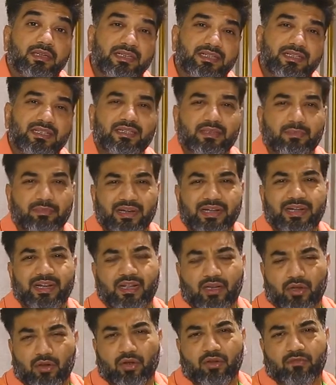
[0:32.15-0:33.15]
these days i'm
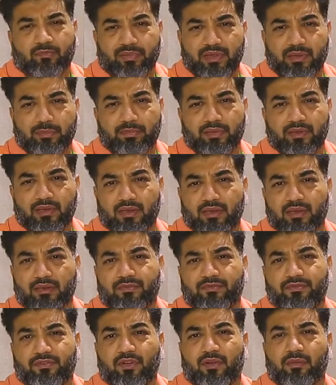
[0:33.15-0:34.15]
meeting a lot of people
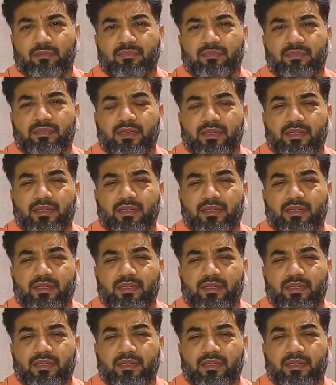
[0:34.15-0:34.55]
from